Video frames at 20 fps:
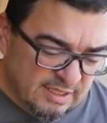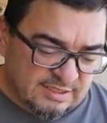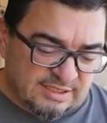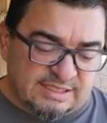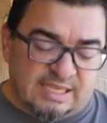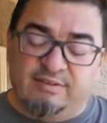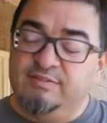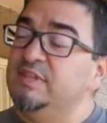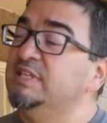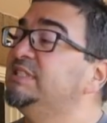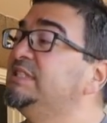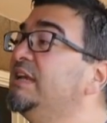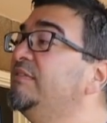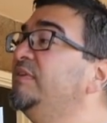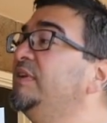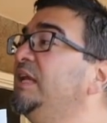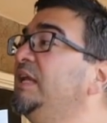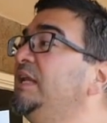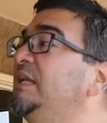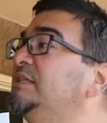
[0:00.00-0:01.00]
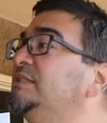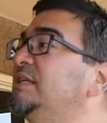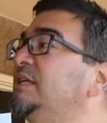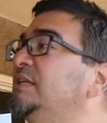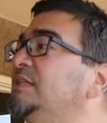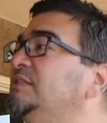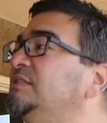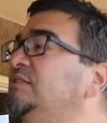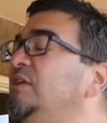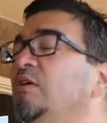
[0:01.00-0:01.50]
The 780s
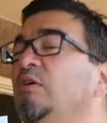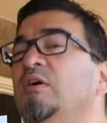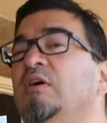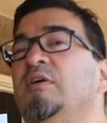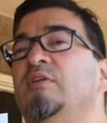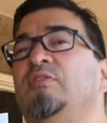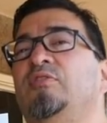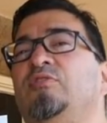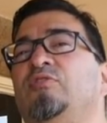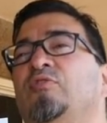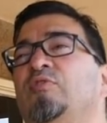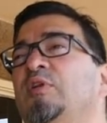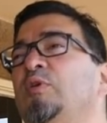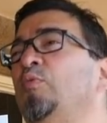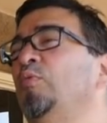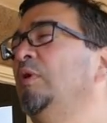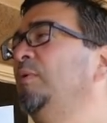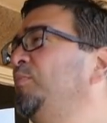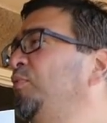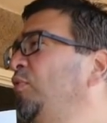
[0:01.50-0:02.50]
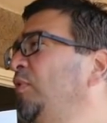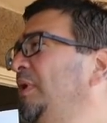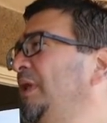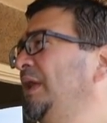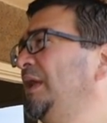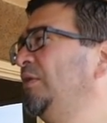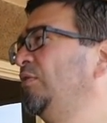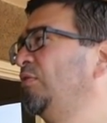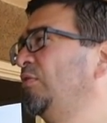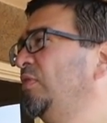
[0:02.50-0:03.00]
is the
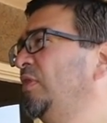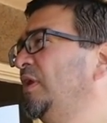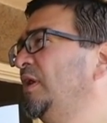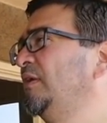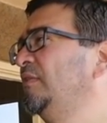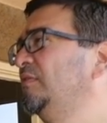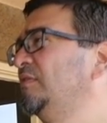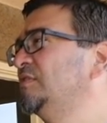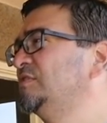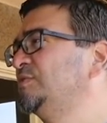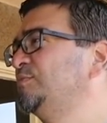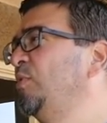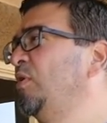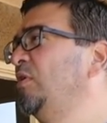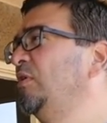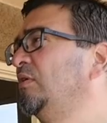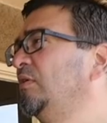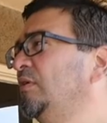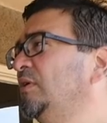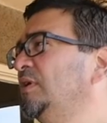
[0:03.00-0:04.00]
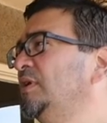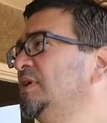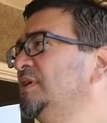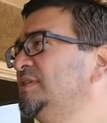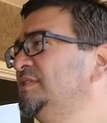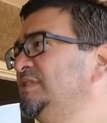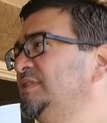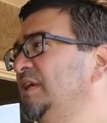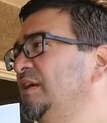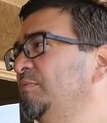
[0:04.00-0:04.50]
31.8 or the smaller
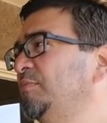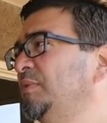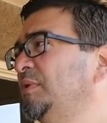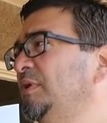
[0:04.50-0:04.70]
stem.